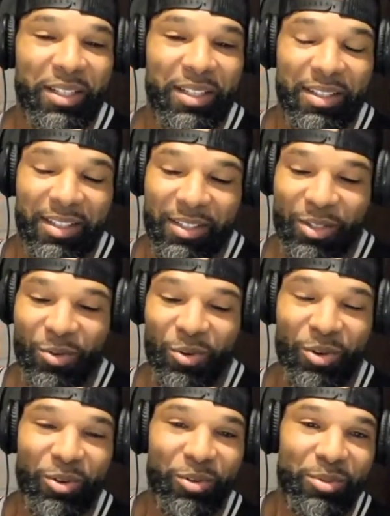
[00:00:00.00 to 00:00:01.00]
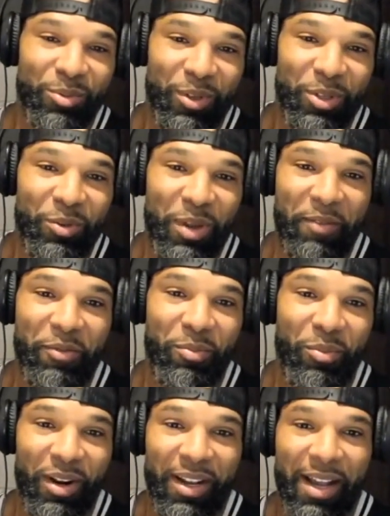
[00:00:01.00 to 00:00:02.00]
did these core groups where you have a
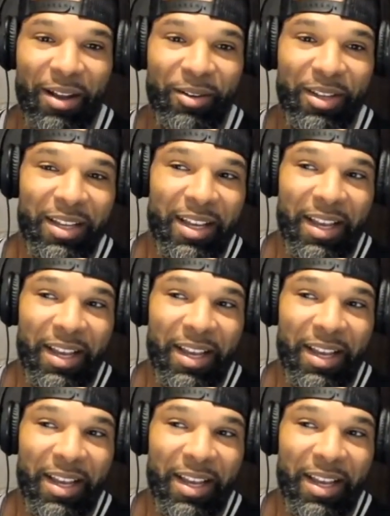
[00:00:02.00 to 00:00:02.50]
breakout